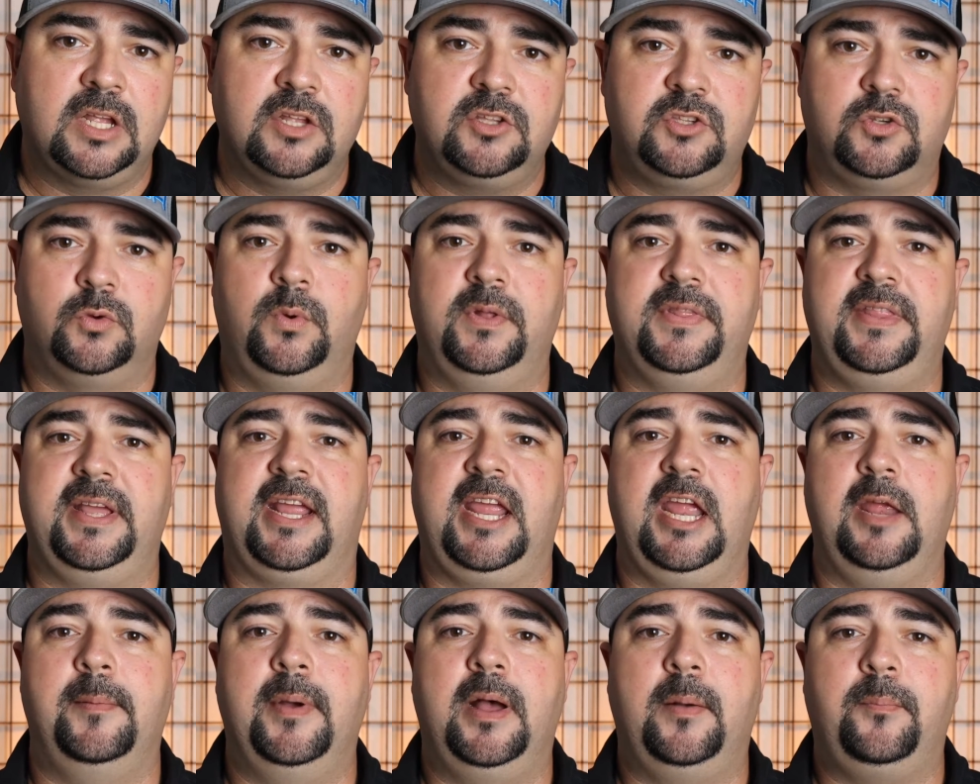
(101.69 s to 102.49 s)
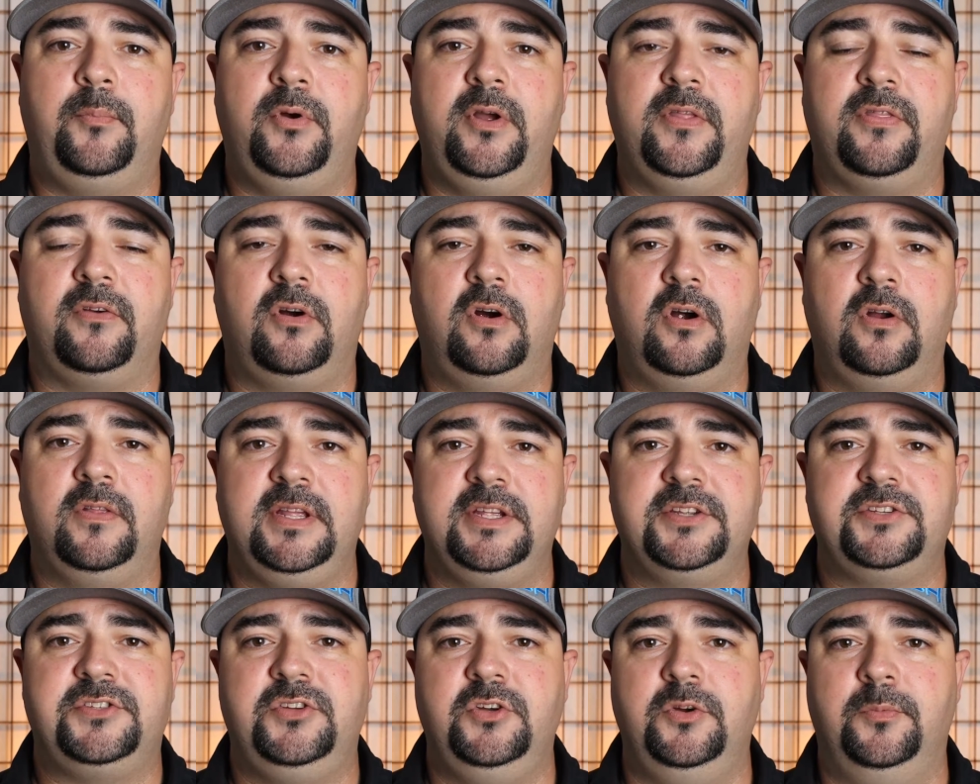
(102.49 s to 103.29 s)
So what they came up with are
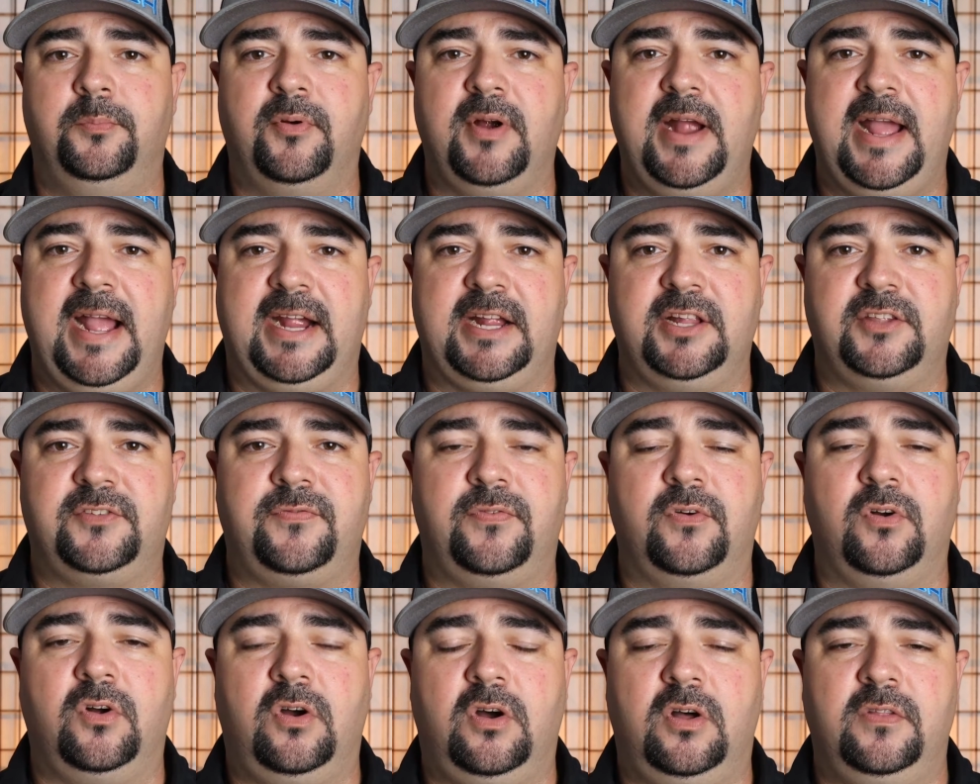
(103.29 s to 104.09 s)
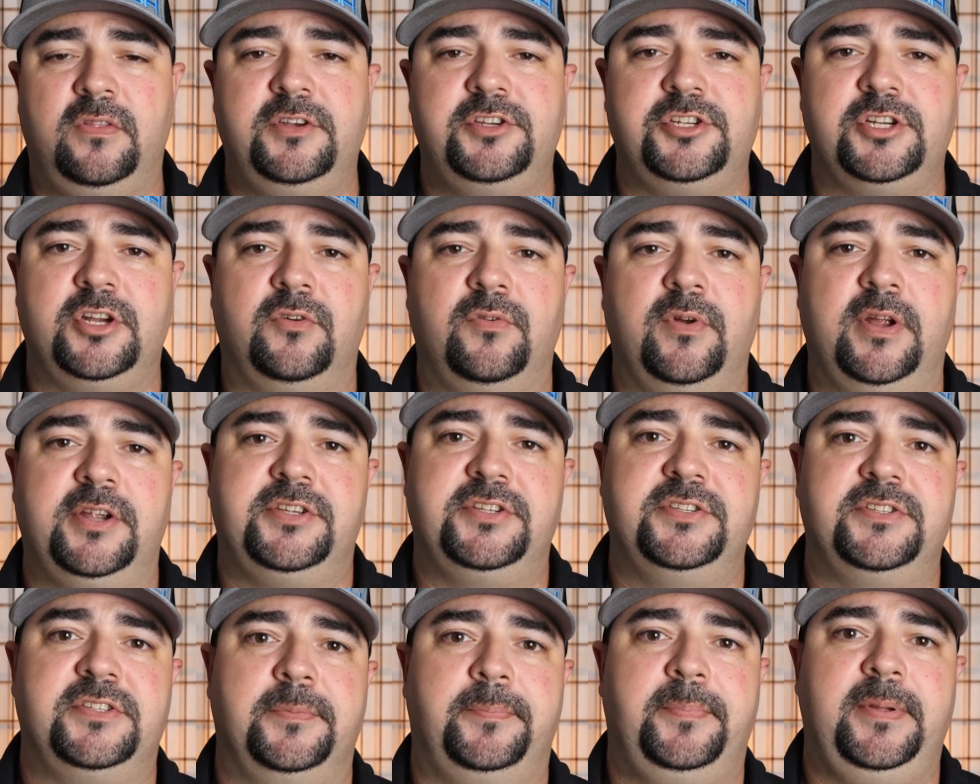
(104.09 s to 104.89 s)
these two brackets for all the
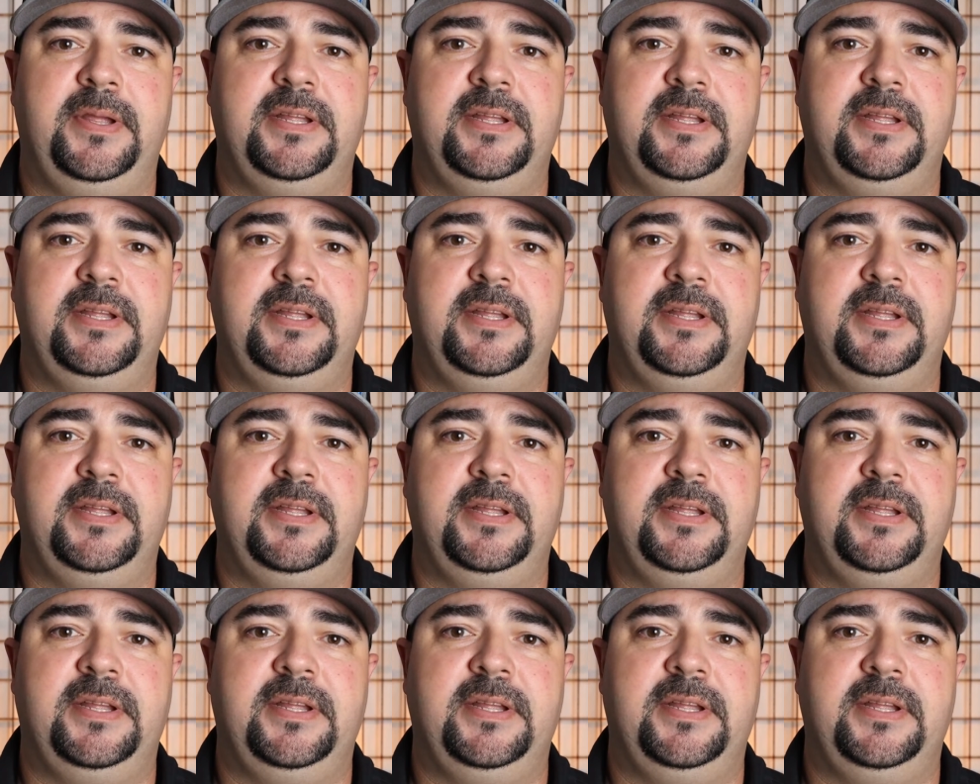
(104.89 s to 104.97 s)
generations of